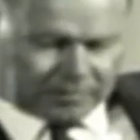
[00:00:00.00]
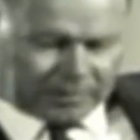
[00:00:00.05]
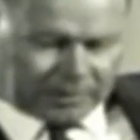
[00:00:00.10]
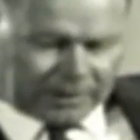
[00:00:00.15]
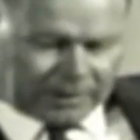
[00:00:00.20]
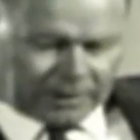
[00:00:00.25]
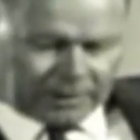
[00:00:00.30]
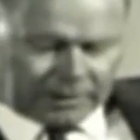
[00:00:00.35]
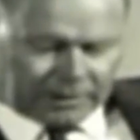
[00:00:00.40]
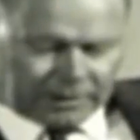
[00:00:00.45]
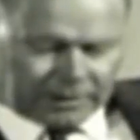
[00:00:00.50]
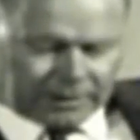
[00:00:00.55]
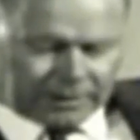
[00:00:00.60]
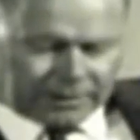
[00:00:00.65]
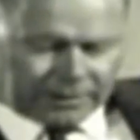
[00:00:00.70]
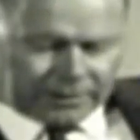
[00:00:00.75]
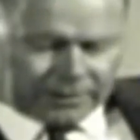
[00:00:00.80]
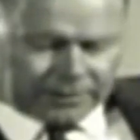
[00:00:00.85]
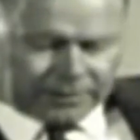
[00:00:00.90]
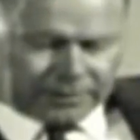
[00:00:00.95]
Well, uh,
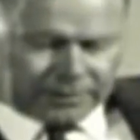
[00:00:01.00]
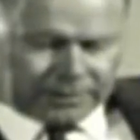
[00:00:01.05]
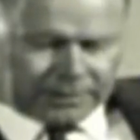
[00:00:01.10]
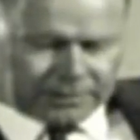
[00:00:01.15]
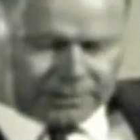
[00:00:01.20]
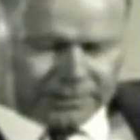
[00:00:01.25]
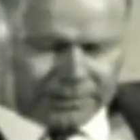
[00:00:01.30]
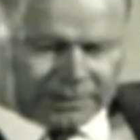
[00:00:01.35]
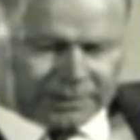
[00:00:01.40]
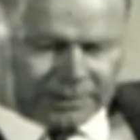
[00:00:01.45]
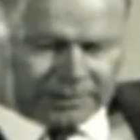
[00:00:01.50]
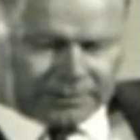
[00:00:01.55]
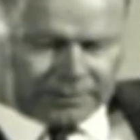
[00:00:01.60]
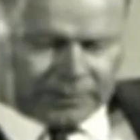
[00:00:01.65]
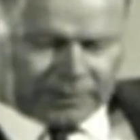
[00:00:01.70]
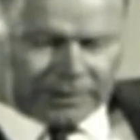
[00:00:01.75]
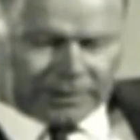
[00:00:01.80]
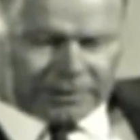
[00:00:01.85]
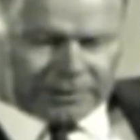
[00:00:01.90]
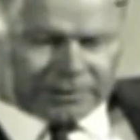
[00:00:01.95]
this, this thing is
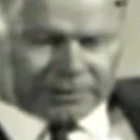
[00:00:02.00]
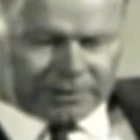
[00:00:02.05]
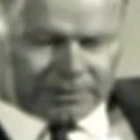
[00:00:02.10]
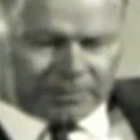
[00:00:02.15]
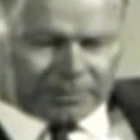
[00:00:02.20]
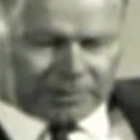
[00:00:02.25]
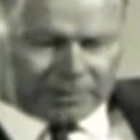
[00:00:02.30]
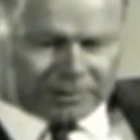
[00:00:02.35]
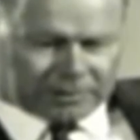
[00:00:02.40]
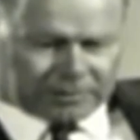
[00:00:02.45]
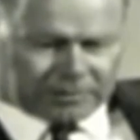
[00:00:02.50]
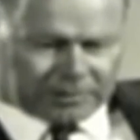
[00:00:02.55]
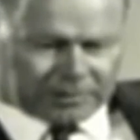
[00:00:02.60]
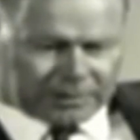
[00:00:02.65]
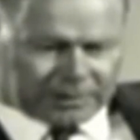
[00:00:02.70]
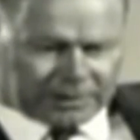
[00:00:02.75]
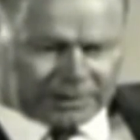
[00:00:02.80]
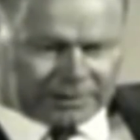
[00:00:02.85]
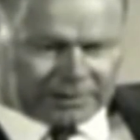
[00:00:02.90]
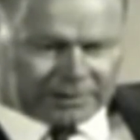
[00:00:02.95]
very similar to a
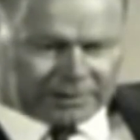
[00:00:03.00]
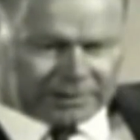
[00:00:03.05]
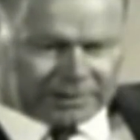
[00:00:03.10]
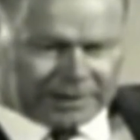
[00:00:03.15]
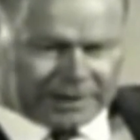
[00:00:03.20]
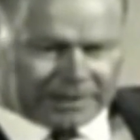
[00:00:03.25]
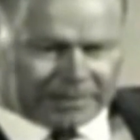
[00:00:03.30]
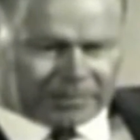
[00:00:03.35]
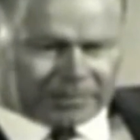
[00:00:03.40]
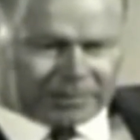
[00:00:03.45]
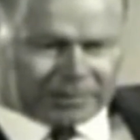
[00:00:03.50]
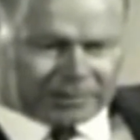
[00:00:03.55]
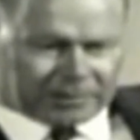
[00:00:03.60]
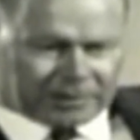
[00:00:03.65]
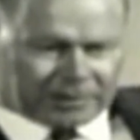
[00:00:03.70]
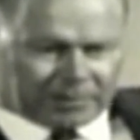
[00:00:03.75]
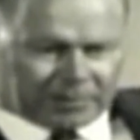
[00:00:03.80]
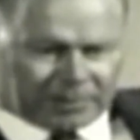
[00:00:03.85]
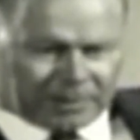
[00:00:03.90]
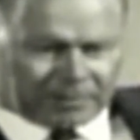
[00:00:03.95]
thing that's happened in
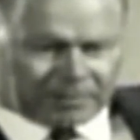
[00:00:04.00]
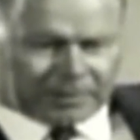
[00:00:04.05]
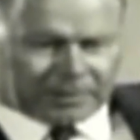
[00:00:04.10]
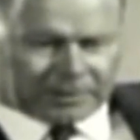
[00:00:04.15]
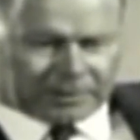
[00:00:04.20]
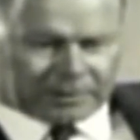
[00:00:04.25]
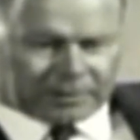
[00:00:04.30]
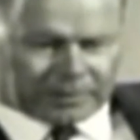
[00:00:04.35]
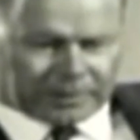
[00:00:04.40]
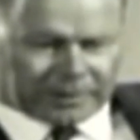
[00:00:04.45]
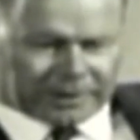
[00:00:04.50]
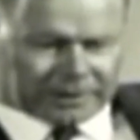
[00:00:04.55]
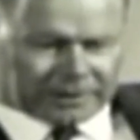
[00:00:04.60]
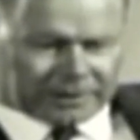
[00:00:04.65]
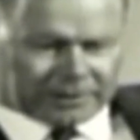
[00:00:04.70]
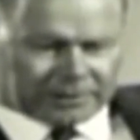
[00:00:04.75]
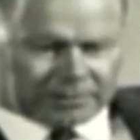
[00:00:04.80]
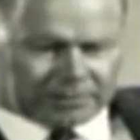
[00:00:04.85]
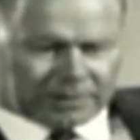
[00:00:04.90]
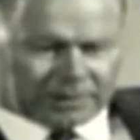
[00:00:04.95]
our biblical
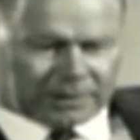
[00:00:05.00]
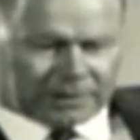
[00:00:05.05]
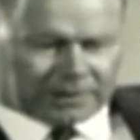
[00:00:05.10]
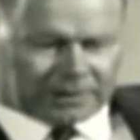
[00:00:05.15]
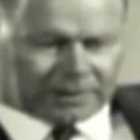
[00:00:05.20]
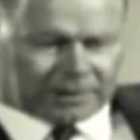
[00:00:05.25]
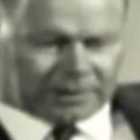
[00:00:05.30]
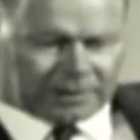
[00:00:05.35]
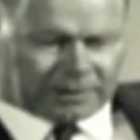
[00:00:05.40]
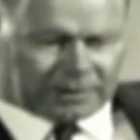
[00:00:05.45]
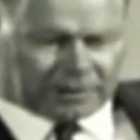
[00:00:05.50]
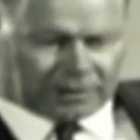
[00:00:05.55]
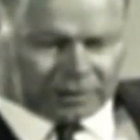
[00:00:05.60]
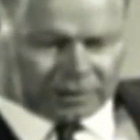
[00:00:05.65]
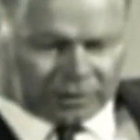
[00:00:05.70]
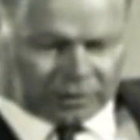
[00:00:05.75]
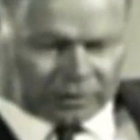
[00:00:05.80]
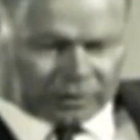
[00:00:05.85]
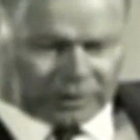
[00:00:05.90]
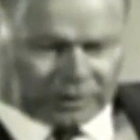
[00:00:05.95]
records where uh, a
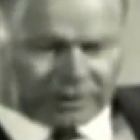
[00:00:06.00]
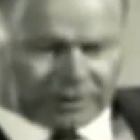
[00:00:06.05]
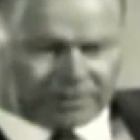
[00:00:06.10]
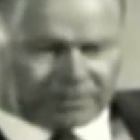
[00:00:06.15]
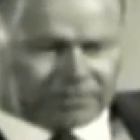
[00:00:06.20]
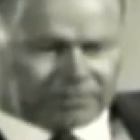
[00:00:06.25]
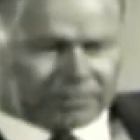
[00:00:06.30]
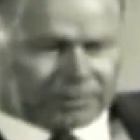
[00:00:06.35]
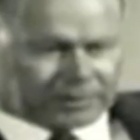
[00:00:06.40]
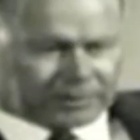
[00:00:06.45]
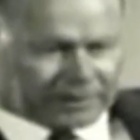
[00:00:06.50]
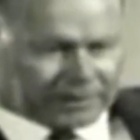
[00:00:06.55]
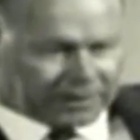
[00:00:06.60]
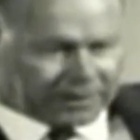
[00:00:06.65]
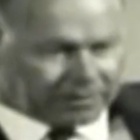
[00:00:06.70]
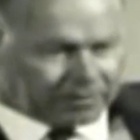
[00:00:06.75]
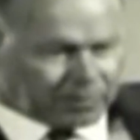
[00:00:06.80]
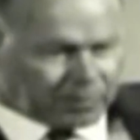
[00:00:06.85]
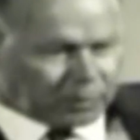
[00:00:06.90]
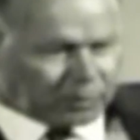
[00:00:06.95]
Lord
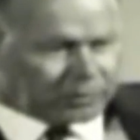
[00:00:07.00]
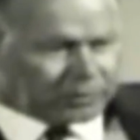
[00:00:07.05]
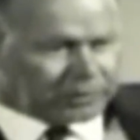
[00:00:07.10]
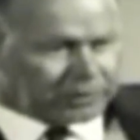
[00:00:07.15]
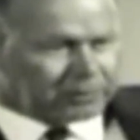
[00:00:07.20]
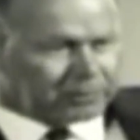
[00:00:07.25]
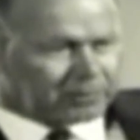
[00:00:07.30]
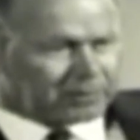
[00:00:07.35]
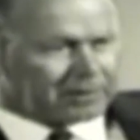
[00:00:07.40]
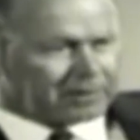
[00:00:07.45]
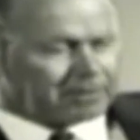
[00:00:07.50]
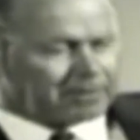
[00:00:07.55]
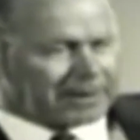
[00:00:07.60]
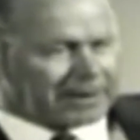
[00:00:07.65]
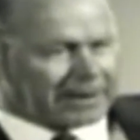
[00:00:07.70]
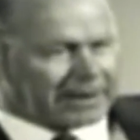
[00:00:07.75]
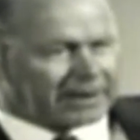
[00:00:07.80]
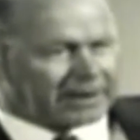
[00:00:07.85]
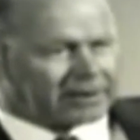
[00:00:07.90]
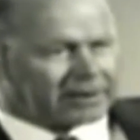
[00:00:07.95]
presented Moses with a
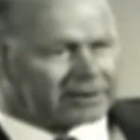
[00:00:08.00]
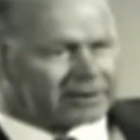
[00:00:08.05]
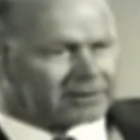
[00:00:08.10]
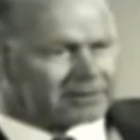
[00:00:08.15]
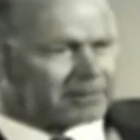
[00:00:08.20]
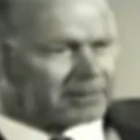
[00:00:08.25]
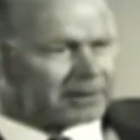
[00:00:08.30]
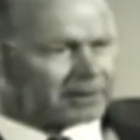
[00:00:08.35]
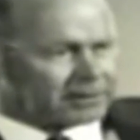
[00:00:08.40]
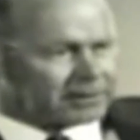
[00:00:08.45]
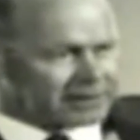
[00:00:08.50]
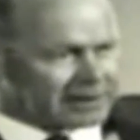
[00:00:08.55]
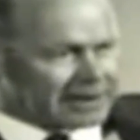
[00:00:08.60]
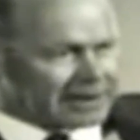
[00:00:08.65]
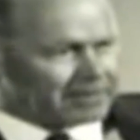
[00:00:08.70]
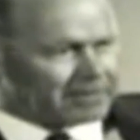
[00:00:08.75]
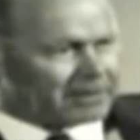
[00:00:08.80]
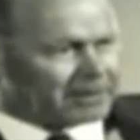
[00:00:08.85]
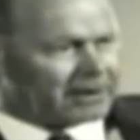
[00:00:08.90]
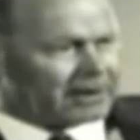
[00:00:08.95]
pattern to build a
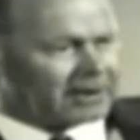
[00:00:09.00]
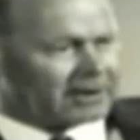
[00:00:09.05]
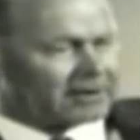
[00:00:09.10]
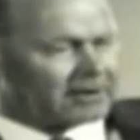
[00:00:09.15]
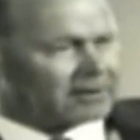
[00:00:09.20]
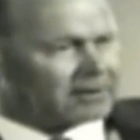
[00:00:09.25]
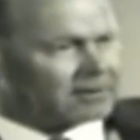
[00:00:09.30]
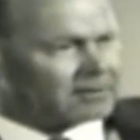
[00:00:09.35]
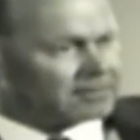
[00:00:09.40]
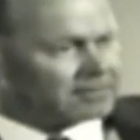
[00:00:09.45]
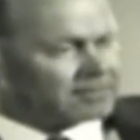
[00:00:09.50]
tabernacle.